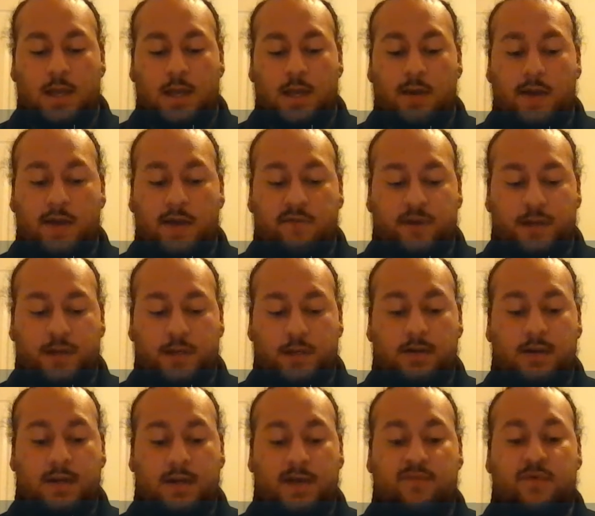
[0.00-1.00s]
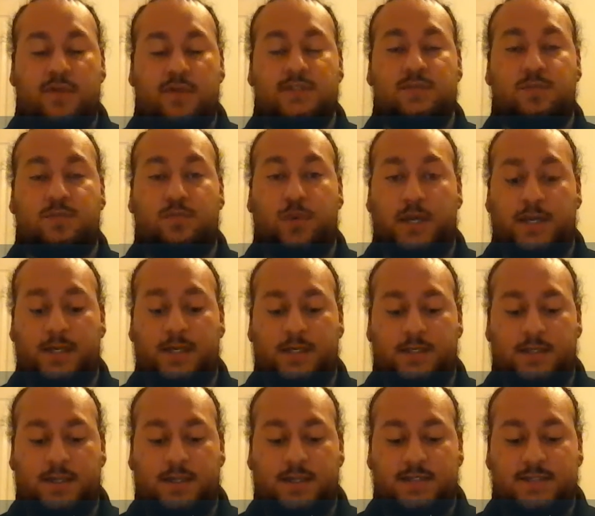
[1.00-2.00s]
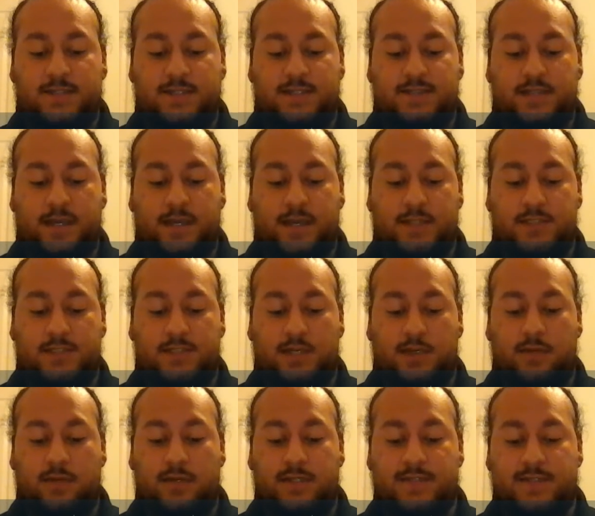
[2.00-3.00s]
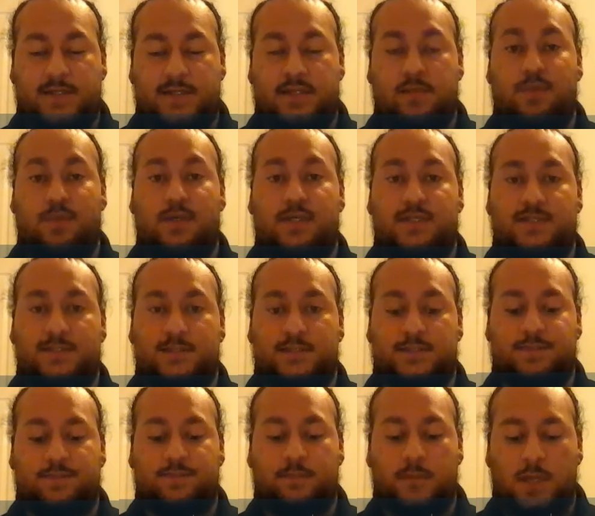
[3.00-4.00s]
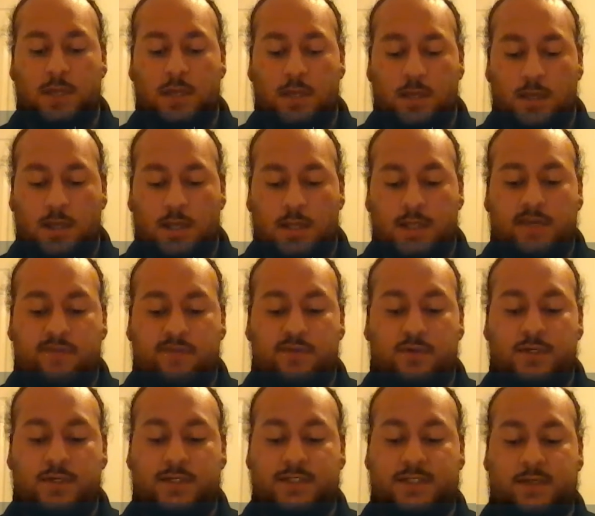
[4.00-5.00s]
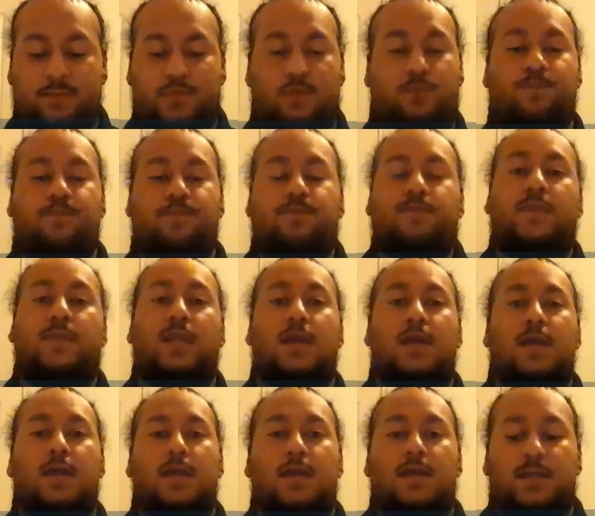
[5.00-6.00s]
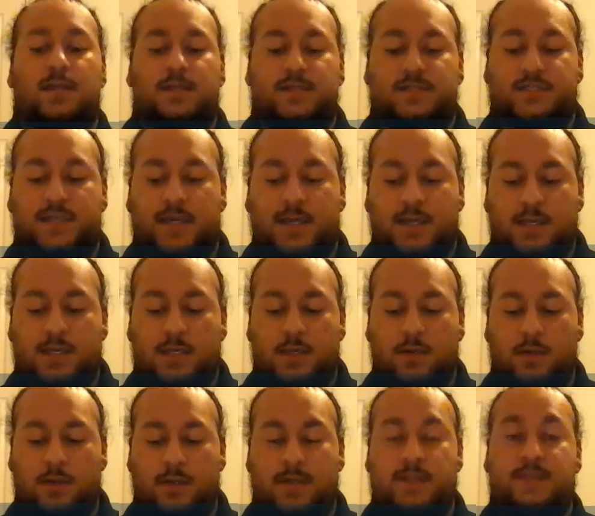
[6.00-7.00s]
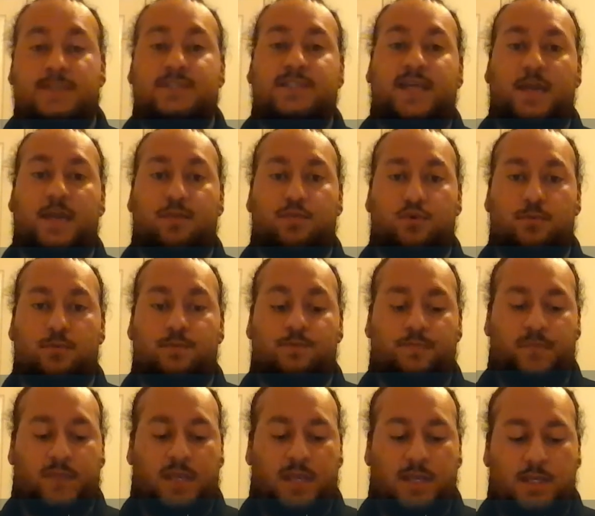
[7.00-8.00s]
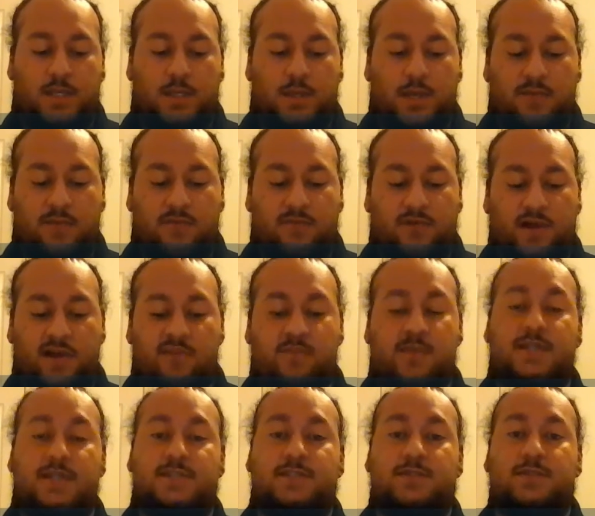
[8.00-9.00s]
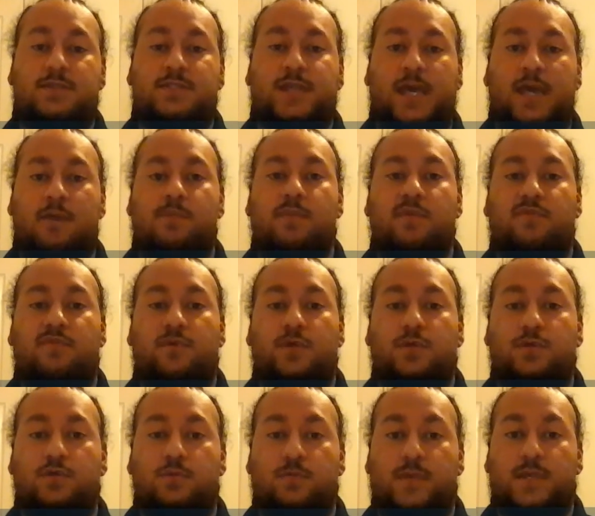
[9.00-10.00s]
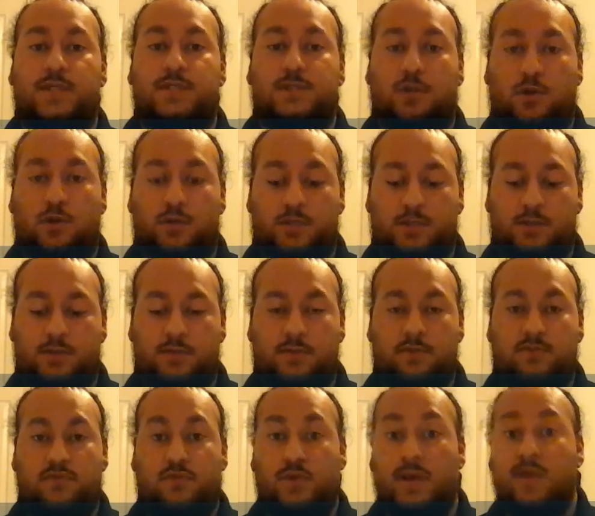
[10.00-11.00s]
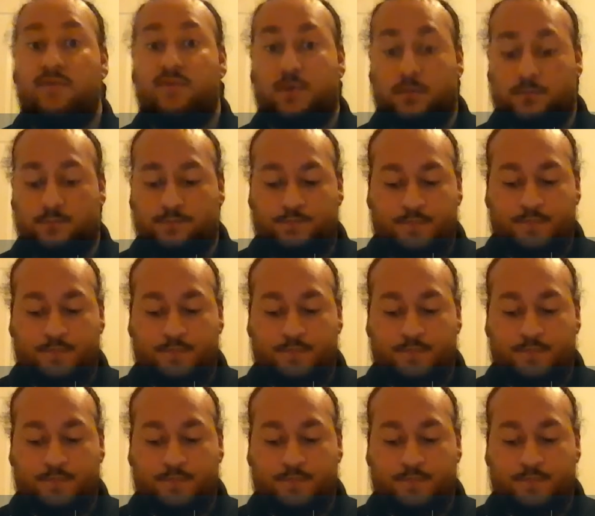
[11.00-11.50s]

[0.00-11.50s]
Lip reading: However, not everyone's brain is as agile as another person's. I'll give you an example. Say you're in an escape room and you have 5 minutes to escape before the room gets locked forever.